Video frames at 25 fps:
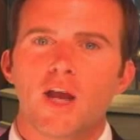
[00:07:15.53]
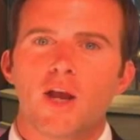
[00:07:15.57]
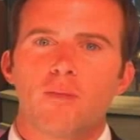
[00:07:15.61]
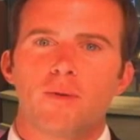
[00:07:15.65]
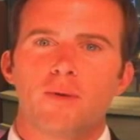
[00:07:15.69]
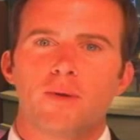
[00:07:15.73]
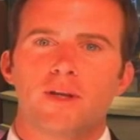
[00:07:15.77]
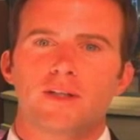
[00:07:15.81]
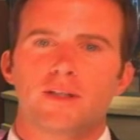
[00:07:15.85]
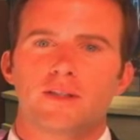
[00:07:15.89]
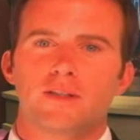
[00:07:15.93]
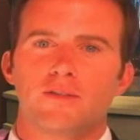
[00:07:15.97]

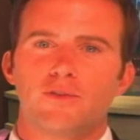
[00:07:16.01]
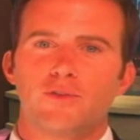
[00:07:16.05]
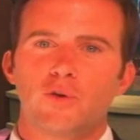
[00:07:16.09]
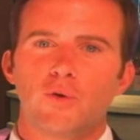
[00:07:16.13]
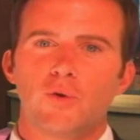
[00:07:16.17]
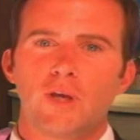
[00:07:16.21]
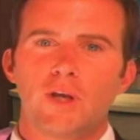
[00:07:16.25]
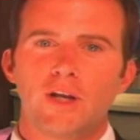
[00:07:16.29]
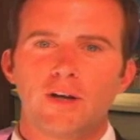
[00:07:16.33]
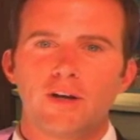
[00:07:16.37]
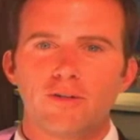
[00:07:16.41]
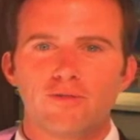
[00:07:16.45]
Because if you
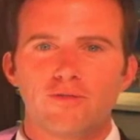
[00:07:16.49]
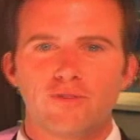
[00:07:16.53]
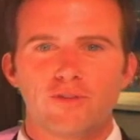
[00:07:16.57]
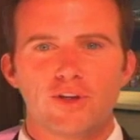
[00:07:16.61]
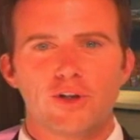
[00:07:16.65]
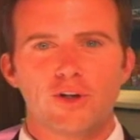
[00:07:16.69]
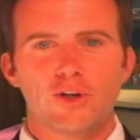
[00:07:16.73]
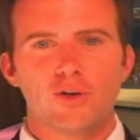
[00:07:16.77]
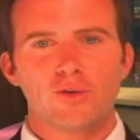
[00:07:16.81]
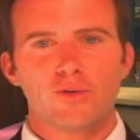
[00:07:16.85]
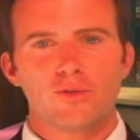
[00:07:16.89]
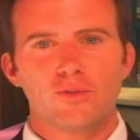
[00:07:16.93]

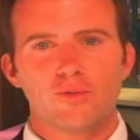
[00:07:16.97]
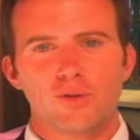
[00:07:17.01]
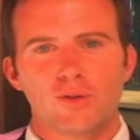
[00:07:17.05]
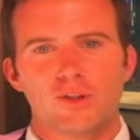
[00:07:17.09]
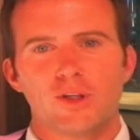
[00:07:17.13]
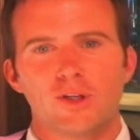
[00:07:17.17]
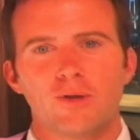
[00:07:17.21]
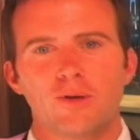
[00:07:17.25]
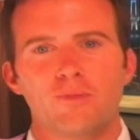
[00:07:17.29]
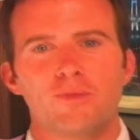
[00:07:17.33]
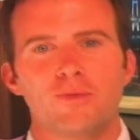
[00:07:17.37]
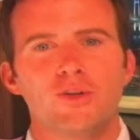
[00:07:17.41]
interfere with
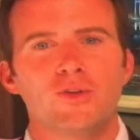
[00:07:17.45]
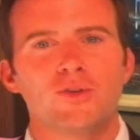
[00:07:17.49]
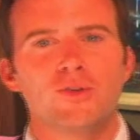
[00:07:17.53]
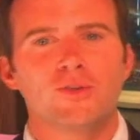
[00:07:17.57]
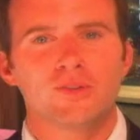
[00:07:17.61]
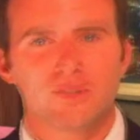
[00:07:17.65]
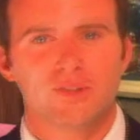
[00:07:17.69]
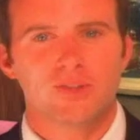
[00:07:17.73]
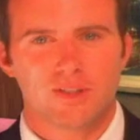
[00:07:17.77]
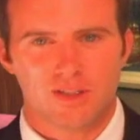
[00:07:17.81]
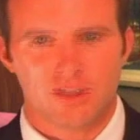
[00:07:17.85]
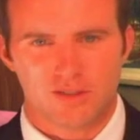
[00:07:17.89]
the
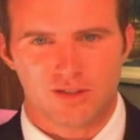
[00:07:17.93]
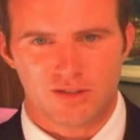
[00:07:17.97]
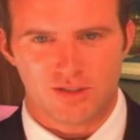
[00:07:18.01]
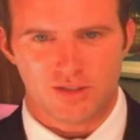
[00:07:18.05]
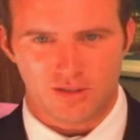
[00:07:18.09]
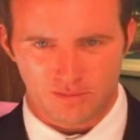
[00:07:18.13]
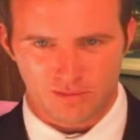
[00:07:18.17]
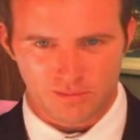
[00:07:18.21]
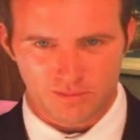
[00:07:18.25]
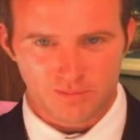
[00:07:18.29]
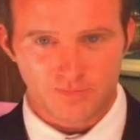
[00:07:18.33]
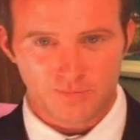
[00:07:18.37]
immune
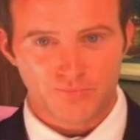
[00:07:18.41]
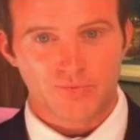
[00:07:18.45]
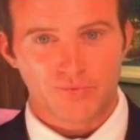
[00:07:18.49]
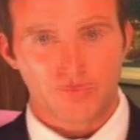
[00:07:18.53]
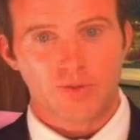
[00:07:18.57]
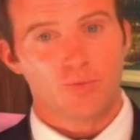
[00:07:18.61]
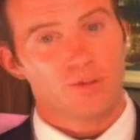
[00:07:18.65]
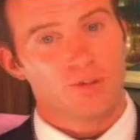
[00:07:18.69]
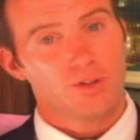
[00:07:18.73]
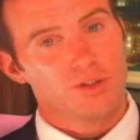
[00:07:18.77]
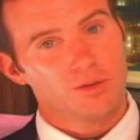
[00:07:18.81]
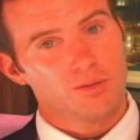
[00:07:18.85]
system,
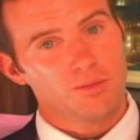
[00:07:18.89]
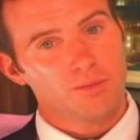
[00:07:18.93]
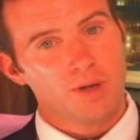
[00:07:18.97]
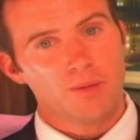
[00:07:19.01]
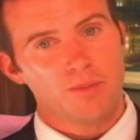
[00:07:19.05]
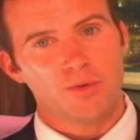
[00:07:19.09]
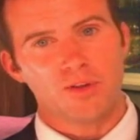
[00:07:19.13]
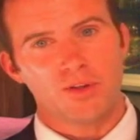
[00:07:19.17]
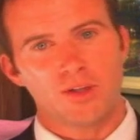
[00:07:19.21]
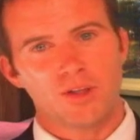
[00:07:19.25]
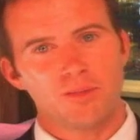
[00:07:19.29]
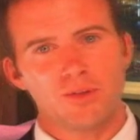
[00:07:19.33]
which,
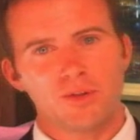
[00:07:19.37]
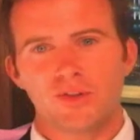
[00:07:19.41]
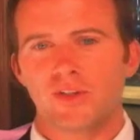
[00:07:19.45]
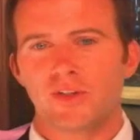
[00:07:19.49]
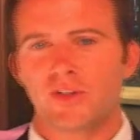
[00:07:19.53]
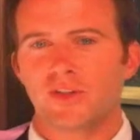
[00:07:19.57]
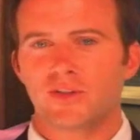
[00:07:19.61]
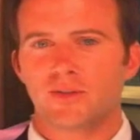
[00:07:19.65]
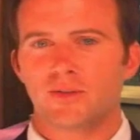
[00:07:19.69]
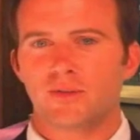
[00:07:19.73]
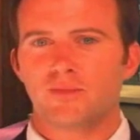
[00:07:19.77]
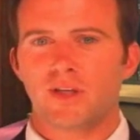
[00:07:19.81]
remember, the immune
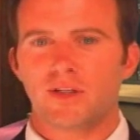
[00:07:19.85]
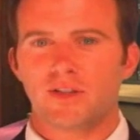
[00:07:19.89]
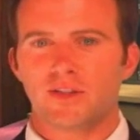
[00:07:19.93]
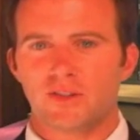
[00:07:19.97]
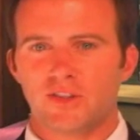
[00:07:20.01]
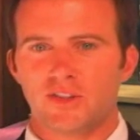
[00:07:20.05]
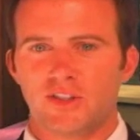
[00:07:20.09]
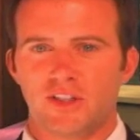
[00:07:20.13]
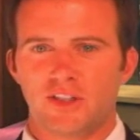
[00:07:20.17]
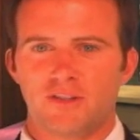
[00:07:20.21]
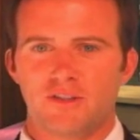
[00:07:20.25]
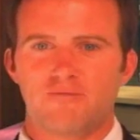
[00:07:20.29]
system
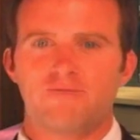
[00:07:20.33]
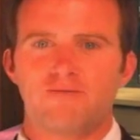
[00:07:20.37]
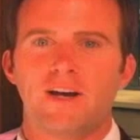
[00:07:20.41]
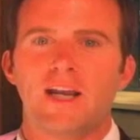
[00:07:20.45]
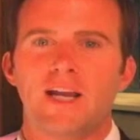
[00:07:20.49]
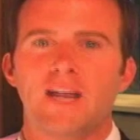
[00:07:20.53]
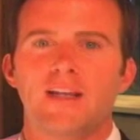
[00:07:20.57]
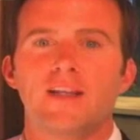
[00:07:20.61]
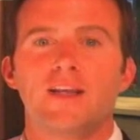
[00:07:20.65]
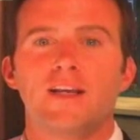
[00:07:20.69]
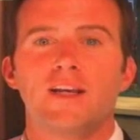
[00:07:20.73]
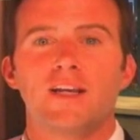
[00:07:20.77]
doesn't just
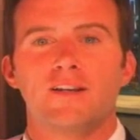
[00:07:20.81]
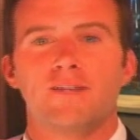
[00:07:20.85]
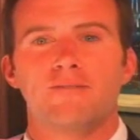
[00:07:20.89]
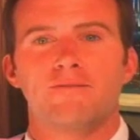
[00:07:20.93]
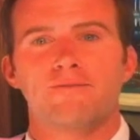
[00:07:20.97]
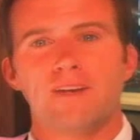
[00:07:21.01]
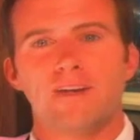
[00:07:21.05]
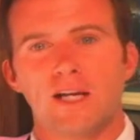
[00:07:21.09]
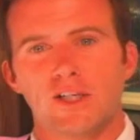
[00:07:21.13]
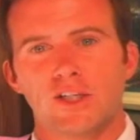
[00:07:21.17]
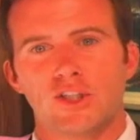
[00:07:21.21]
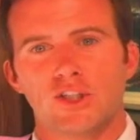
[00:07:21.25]
fight
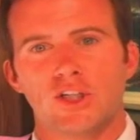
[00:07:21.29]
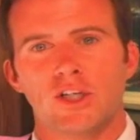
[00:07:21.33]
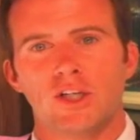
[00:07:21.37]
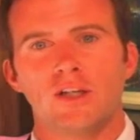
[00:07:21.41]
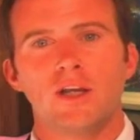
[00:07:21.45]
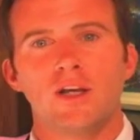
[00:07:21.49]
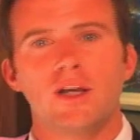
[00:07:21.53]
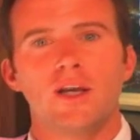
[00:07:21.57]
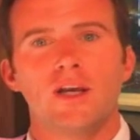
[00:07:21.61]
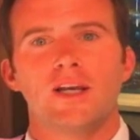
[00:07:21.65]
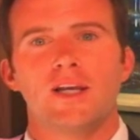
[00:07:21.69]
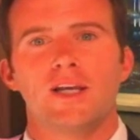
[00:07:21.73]

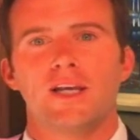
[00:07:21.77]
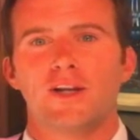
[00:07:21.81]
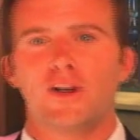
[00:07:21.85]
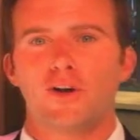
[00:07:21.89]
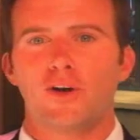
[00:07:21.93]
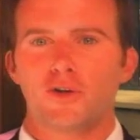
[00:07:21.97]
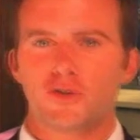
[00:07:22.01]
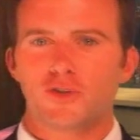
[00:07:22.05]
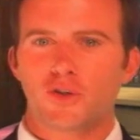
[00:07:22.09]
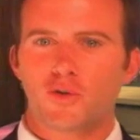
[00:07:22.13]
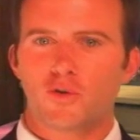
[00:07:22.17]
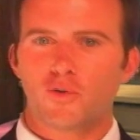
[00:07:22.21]
infection, it
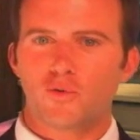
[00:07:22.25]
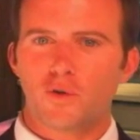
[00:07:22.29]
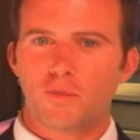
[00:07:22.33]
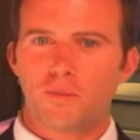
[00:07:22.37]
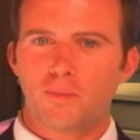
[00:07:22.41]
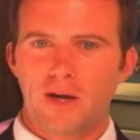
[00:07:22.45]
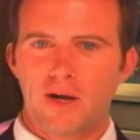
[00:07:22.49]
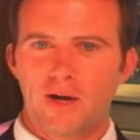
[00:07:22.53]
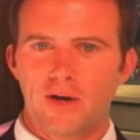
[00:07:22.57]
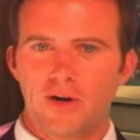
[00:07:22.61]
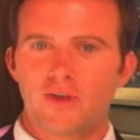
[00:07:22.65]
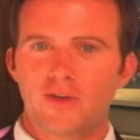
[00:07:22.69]
also
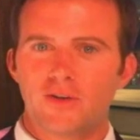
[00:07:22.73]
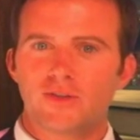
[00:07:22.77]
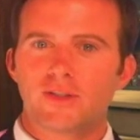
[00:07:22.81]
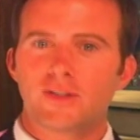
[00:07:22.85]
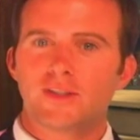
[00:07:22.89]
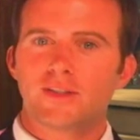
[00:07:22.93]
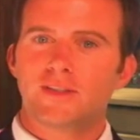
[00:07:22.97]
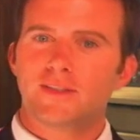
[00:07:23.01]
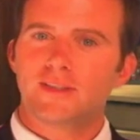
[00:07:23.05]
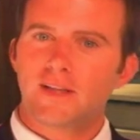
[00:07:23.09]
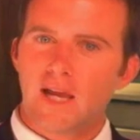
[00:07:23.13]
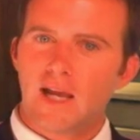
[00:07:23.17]

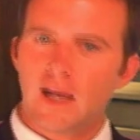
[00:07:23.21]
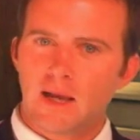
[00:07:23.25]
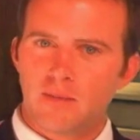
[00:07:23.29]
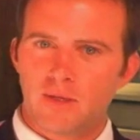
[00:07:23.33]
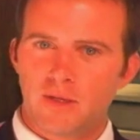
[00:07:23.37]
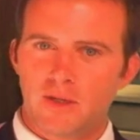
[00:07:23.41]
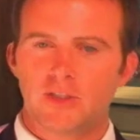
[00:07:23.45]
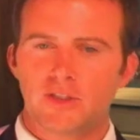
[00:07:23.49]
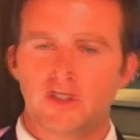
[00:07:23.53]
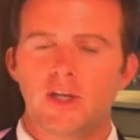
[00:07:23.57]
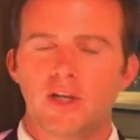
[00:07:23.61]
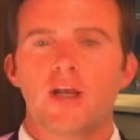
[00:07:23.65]
repairs
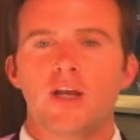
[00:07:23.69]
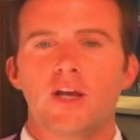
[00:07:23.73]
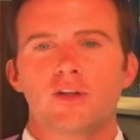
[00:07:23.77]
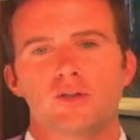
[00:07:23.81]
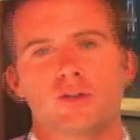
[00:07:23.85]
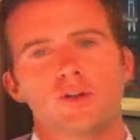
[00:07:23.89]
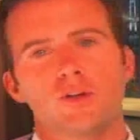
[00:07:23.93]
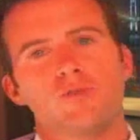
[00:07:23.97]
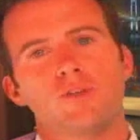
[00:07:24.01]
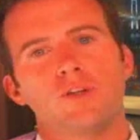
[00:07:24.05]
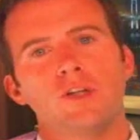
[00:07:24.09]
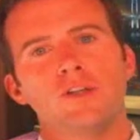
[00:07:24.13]
damage.
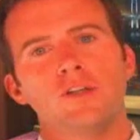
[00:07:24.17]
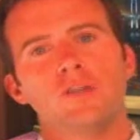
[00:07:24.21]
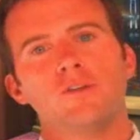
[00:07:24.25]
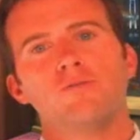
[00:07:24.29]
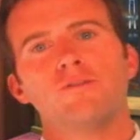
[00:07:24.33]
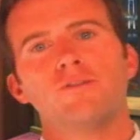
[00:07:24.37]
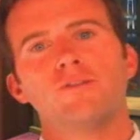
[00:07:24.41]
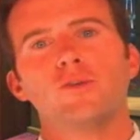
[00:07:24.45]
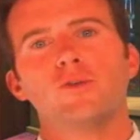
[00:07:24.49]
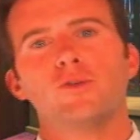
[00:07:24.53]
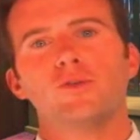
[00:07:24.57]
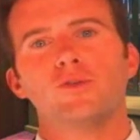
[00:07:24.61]
So if you
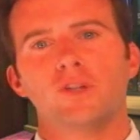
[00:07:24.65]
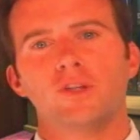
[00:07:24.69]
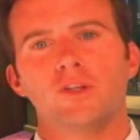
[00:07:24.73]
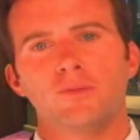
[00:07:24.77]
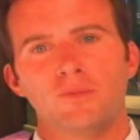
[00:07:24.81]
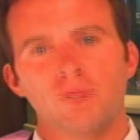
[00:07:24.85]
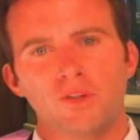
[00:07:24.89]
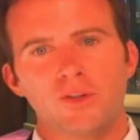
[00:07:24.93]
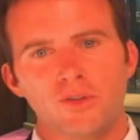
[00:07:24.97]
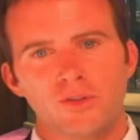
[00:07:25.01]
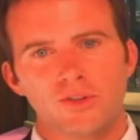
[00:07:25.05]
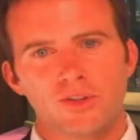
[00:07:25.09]
interfere with the
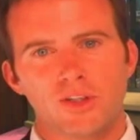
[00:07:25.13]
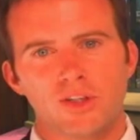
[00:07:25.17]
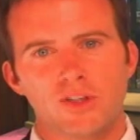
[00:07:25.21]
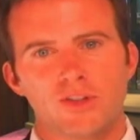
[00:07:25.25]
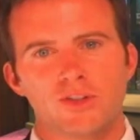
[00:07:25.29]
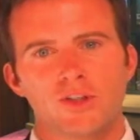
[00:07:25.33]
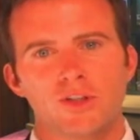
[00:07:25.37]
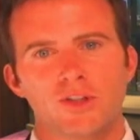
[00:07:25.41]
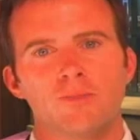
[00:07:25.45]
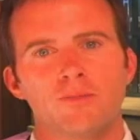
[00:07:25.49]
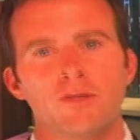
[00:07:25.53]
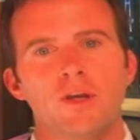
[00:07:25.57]
immune
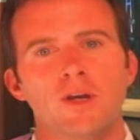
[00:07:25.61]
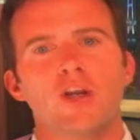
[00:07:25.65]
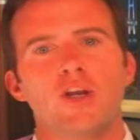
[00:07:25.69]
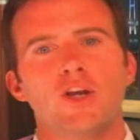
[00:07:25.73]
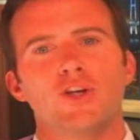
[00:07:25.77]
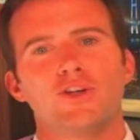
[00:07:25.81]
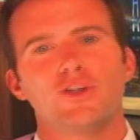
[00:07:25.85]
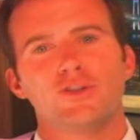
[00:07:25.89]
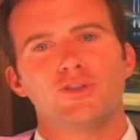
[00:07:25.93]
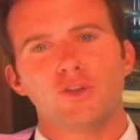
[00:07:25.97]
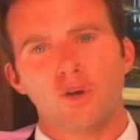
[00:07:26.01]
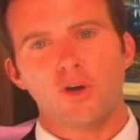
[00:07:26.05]
system,
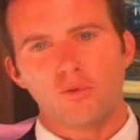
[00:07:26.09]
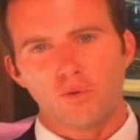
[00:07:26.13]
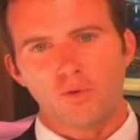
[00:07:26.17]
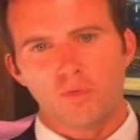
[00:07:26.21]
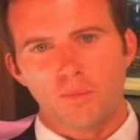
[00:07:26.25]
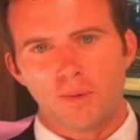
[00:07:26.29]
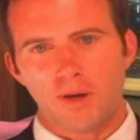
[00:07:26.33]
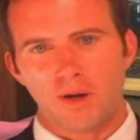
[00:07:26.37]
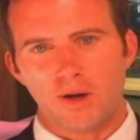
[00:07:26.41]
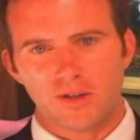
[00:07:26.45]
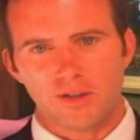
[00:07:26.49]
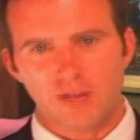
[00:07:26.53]
you don't
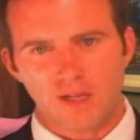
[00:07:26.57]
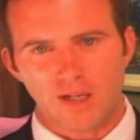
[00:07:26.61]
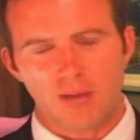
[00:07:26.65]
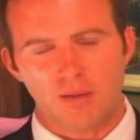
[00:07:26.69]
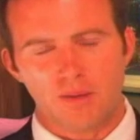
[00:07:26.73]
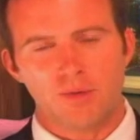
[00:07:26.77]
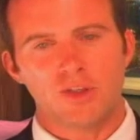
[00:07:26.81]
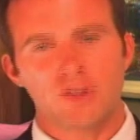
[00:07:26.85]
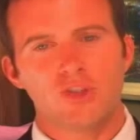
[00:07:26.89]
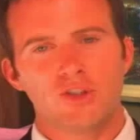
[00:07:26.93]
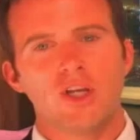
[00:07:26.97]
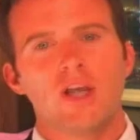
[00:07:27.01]
repair
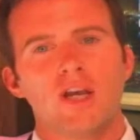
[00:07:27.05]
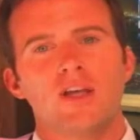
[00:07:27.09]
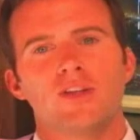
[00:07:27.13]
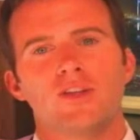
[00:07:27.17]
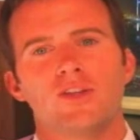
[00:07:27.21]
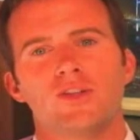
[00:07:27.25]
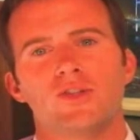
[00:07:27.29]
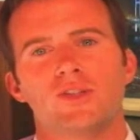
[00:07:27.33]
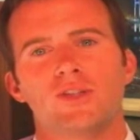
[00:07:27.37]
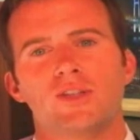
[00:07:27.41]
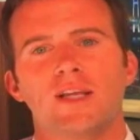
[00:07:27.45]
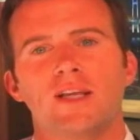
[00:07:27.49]
damage,
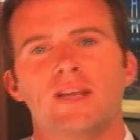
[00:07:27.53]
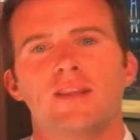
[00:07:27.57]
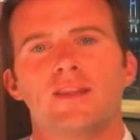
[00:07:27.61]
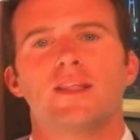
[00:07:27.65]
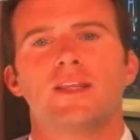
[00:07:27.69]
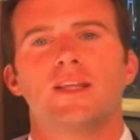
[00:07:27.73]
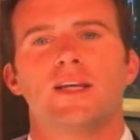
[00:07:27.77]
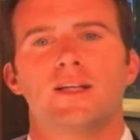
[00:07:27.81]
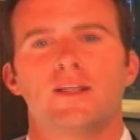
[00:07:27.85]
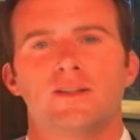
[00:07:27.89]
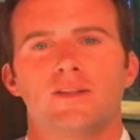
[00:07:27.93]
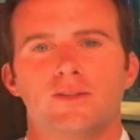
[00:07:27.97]
the skin
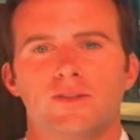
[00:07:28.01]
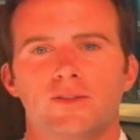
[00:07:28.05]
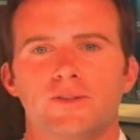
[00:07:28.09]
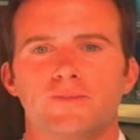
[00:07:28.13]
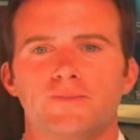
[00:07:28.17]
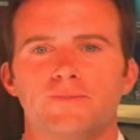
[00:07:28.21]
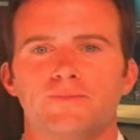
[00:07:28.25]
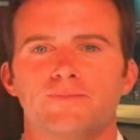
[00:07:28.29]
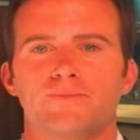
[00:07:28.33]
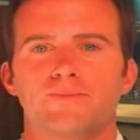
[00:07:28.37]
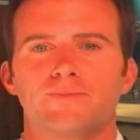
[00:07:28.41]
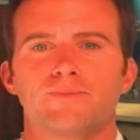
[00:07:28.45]
thins.